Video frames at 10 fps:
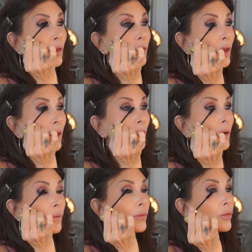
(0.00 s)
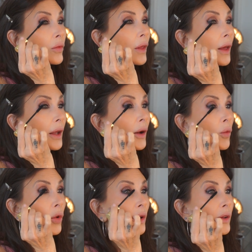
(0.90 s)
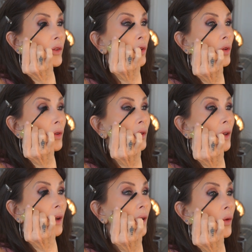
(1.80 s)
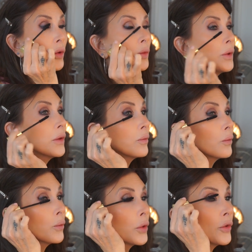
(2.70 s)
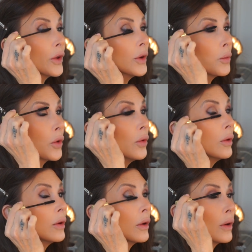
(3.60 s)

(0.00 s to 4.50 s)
a.m. and I wanted to, you know, I want to be presentable